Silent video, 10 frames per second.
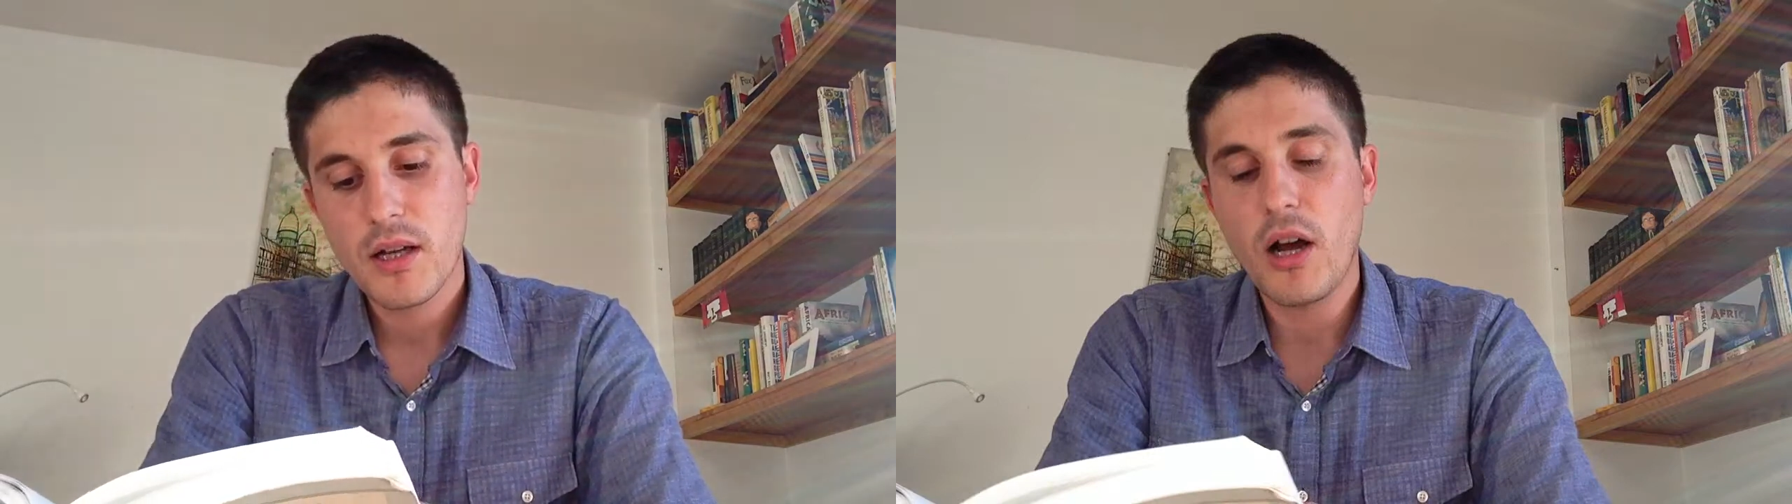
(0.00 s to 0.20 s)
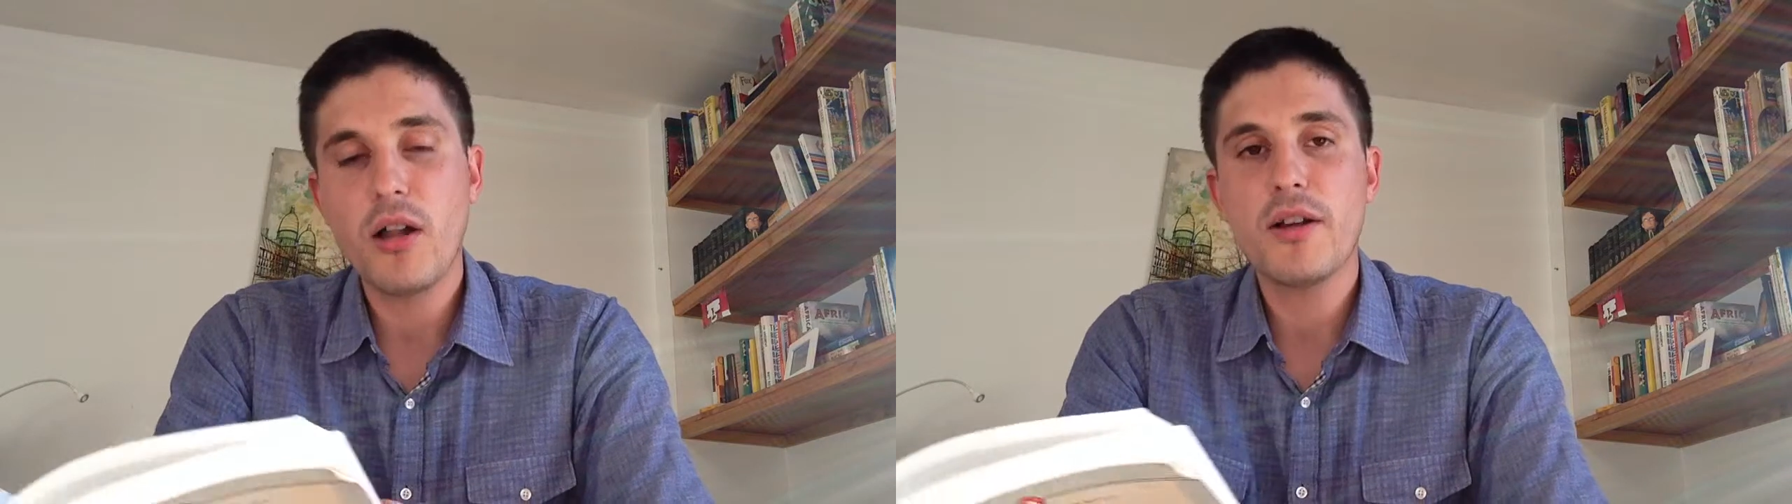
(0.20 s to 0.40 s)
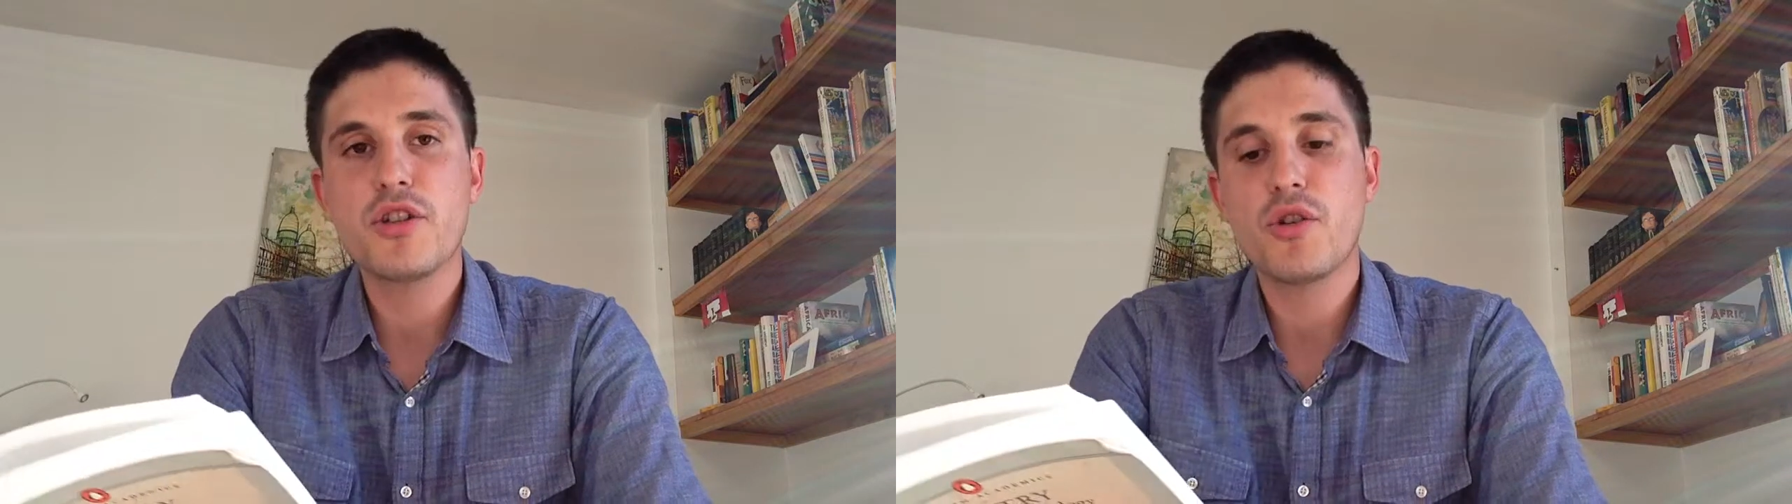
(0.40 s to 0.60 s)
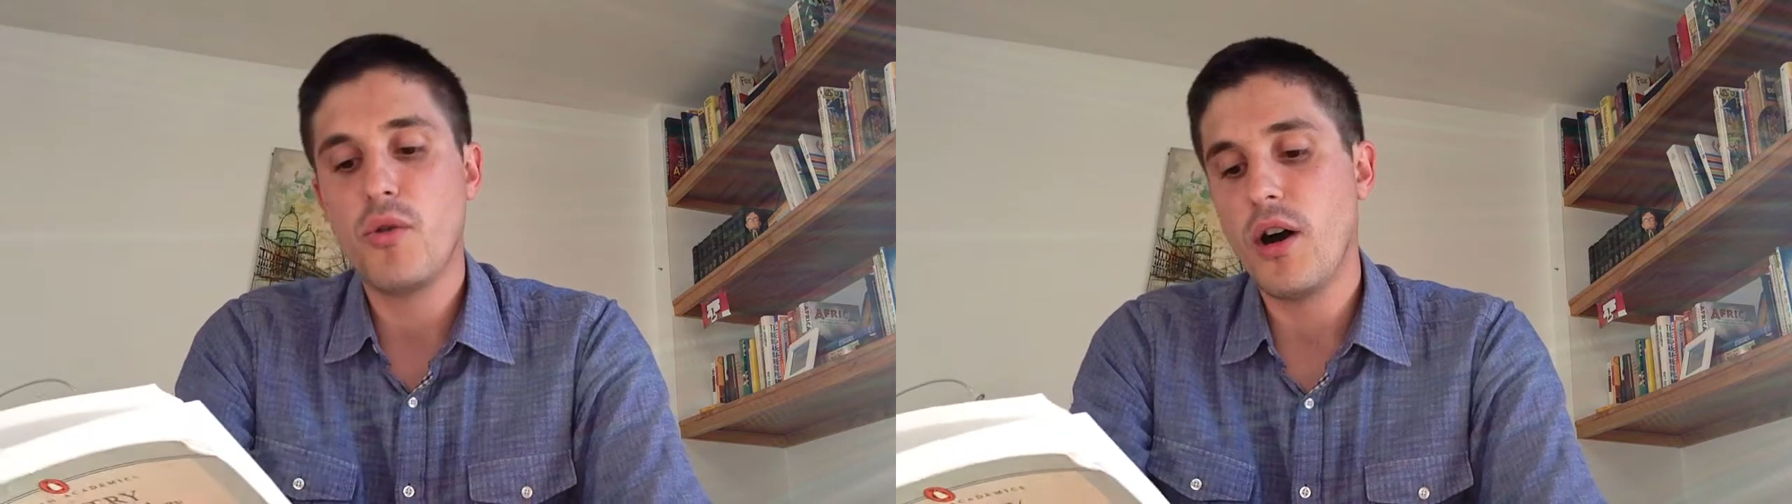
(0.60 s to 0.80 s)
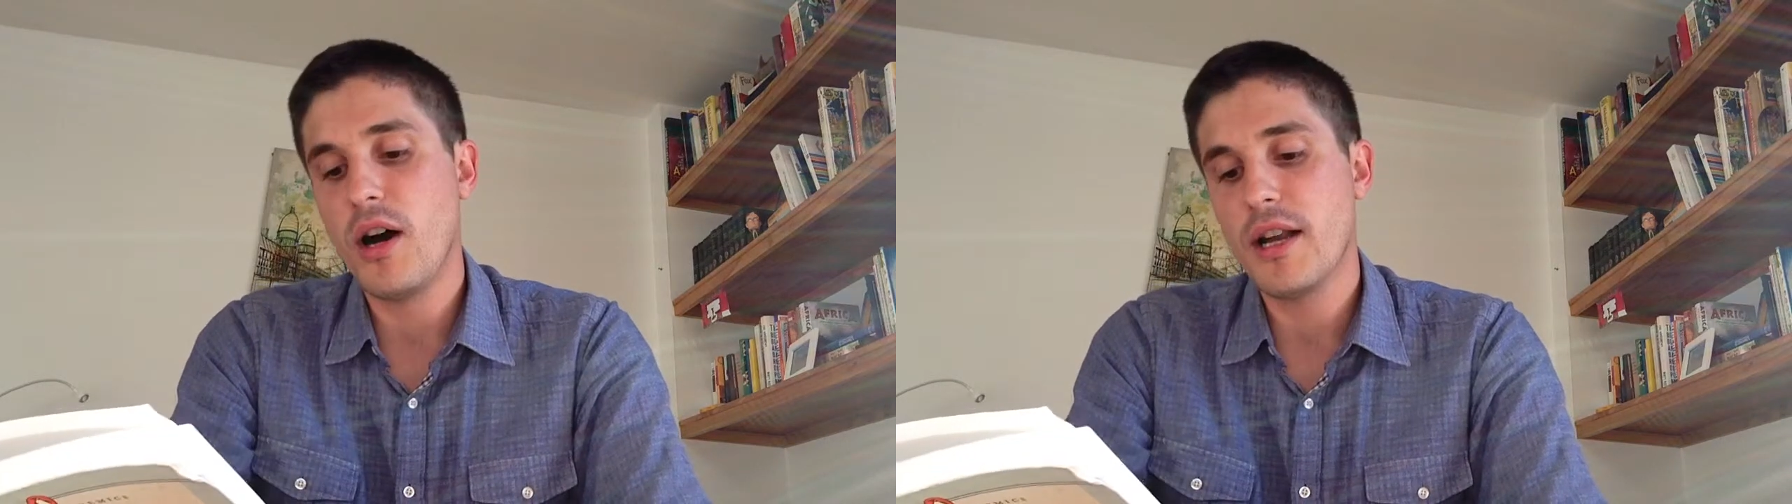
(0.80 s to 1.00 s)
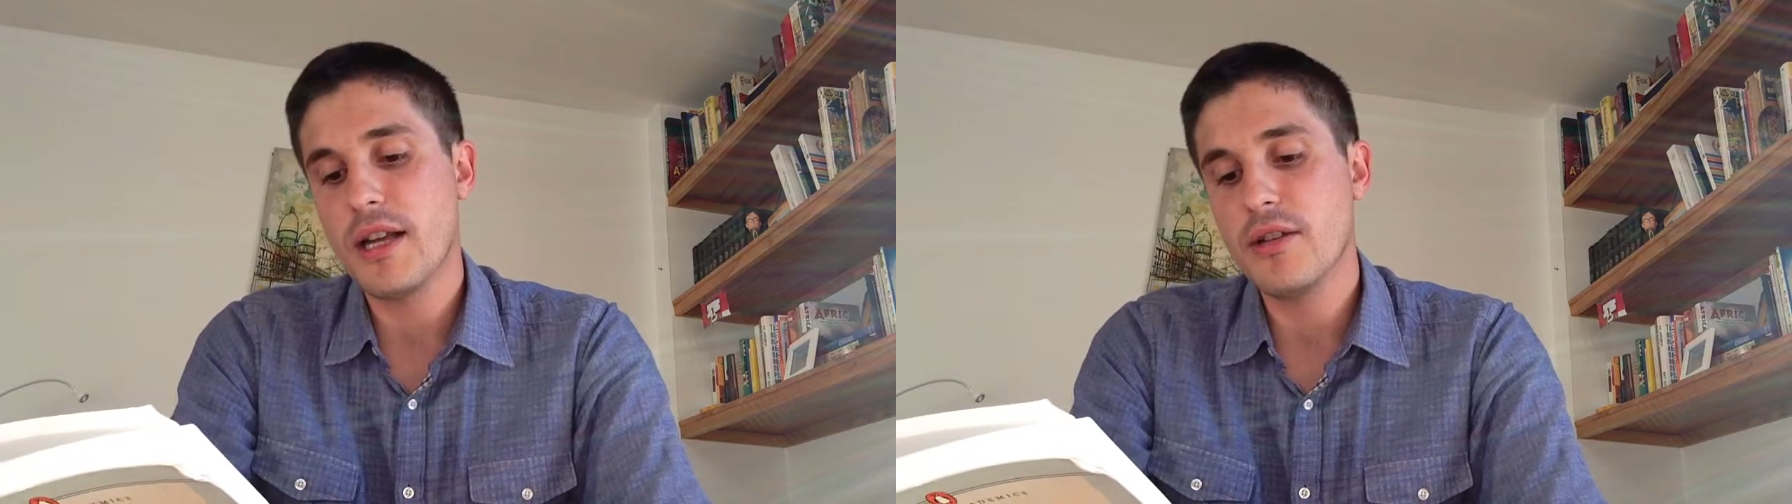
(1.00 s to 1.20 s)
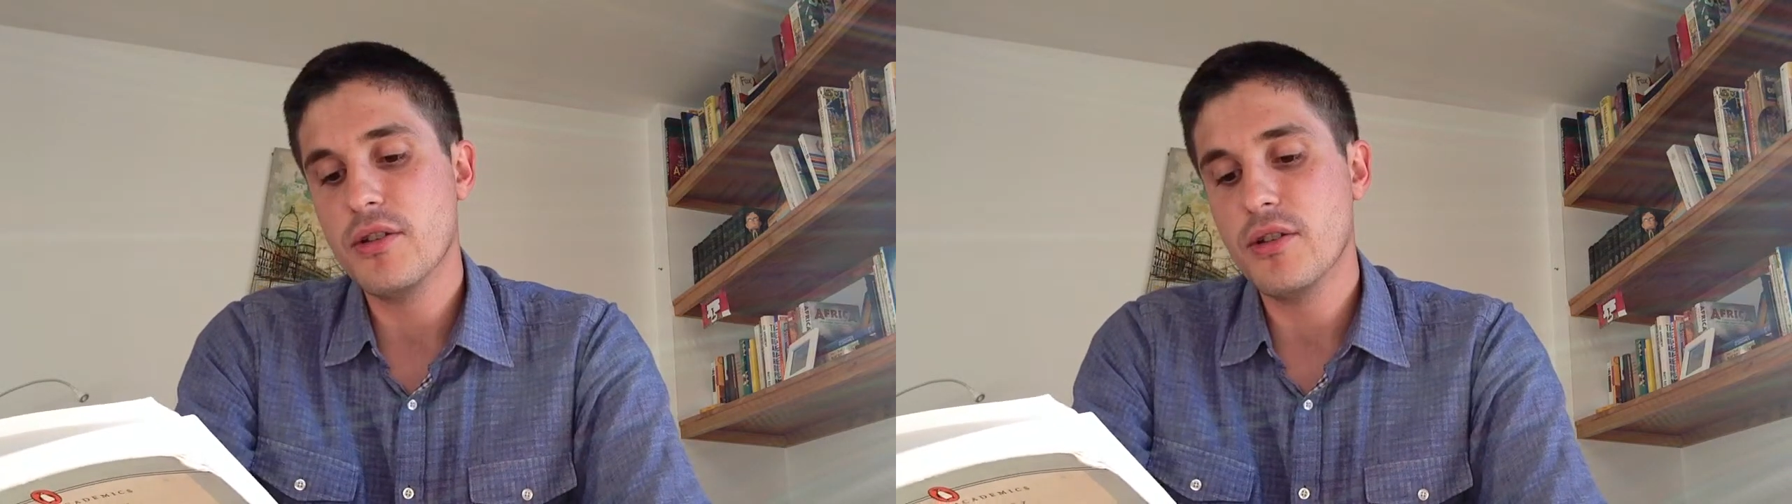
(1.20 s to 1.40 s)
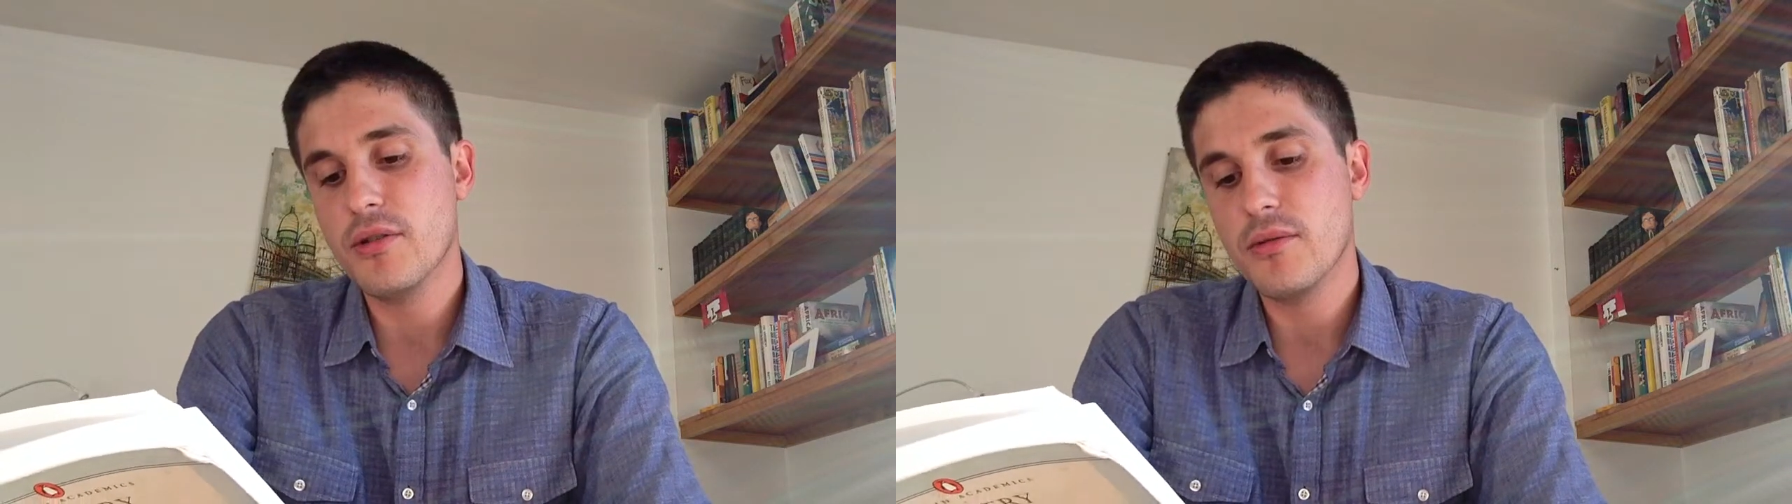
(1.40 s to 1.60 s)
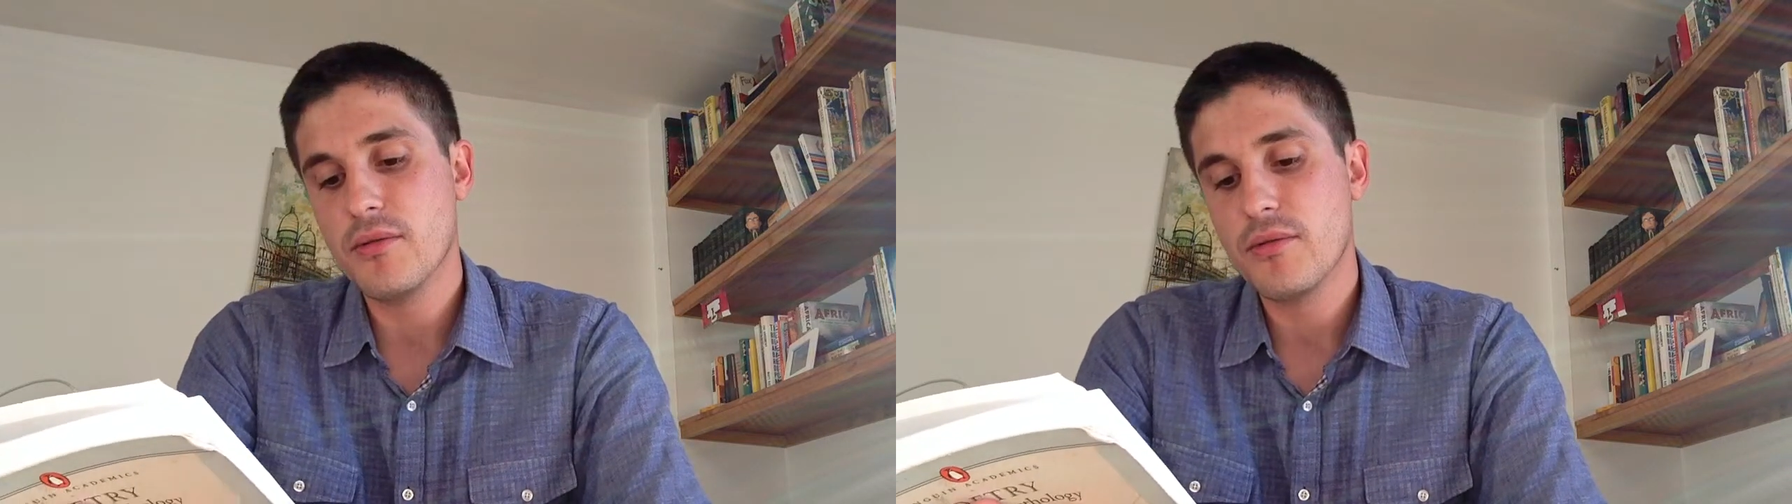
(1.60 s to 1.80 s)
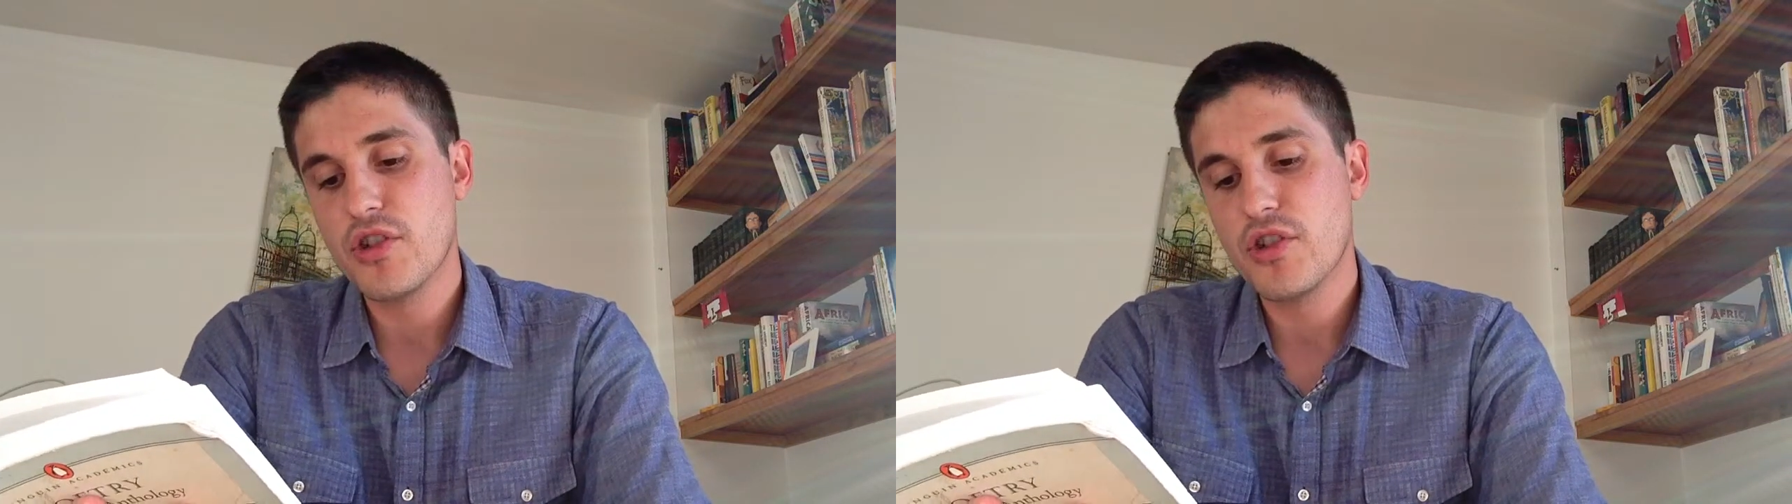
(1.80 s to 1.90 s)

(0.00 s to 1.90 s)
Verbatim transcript: College quad at noon